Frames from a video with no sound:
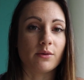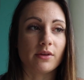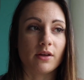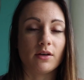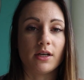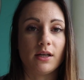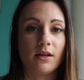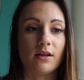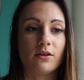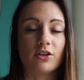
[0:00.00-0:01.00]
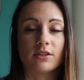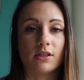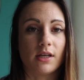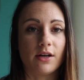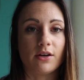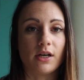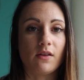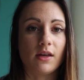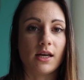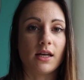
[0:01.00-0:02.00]
without any Crystal Light or
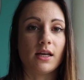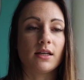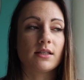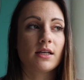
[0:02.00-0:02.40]
anything in it.